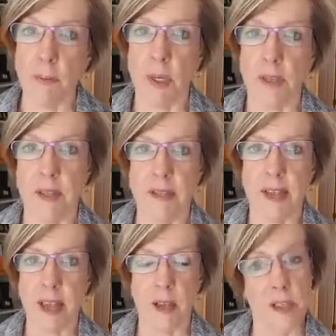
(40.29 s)
because it
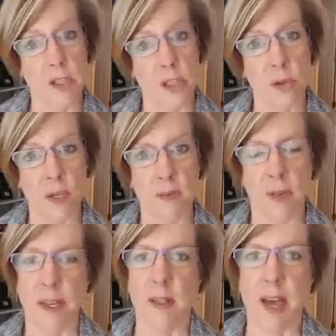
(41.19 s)
sounds
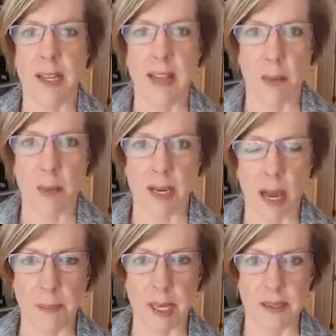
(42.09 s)
intuitively like that might
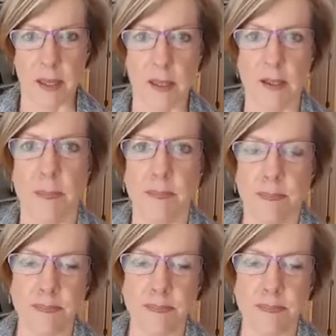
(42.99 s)
not make sense.